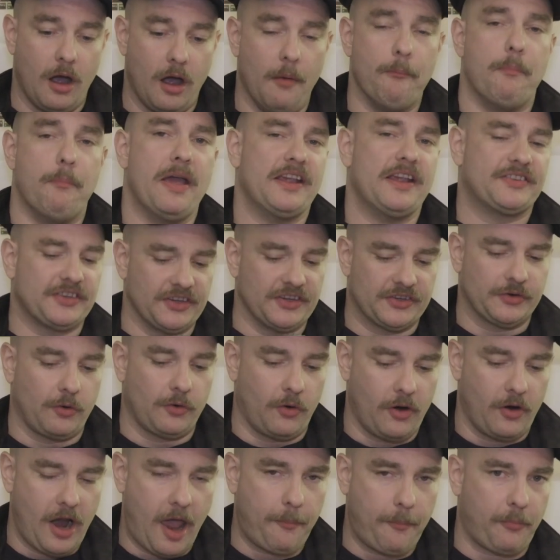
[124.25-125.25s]
basis or
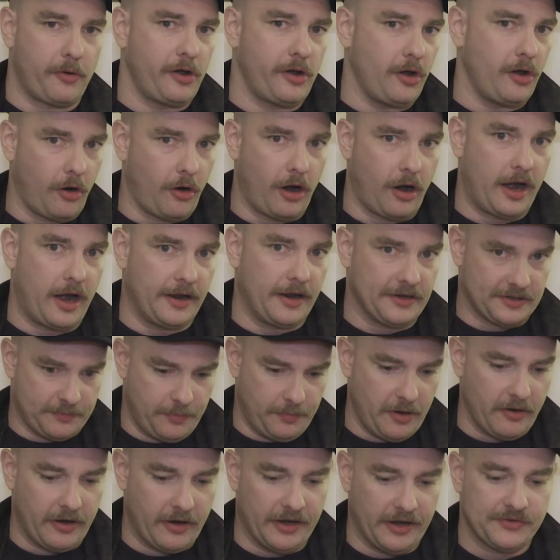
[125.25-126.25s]
an a priori
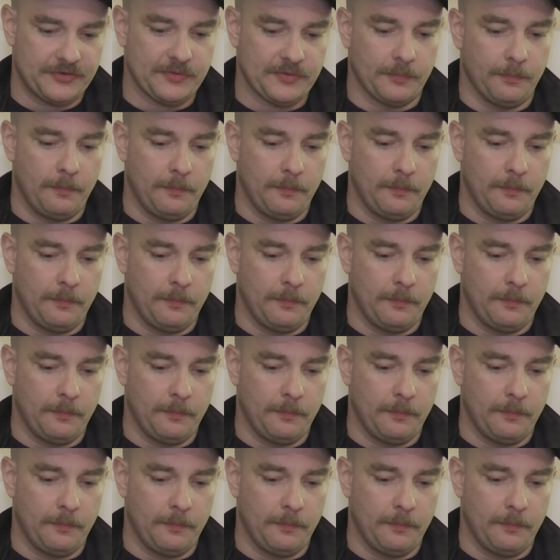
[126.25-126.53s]
experience